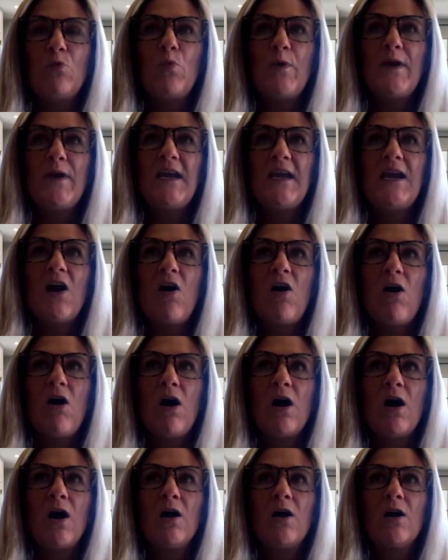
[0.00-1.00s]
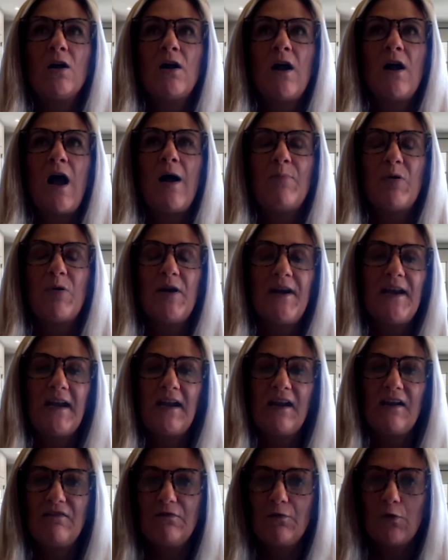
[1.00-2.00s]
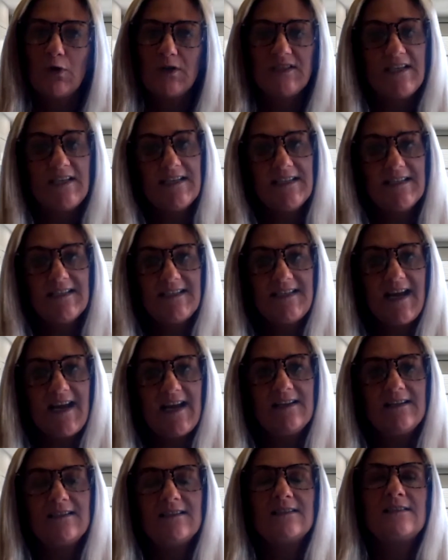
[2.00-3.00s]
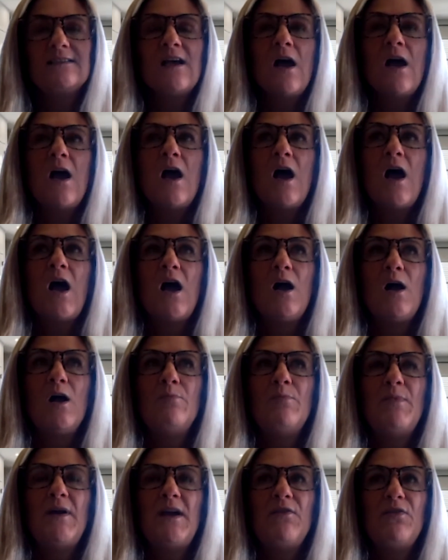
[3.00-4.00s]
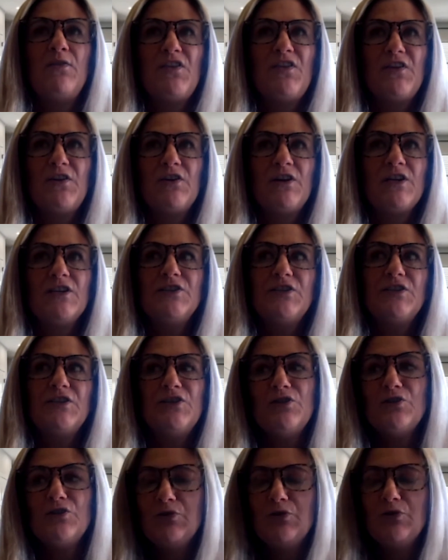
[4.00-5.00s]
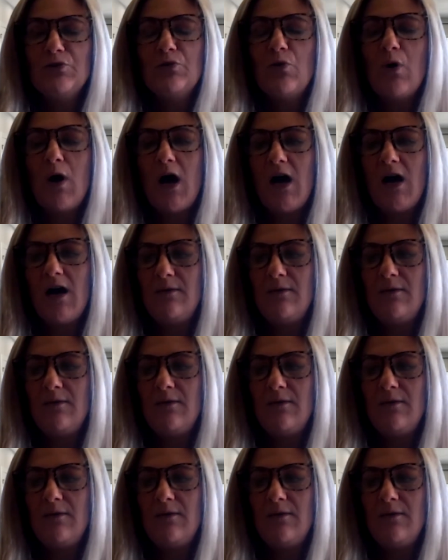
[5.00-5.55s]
We are operating in 14 states, in 32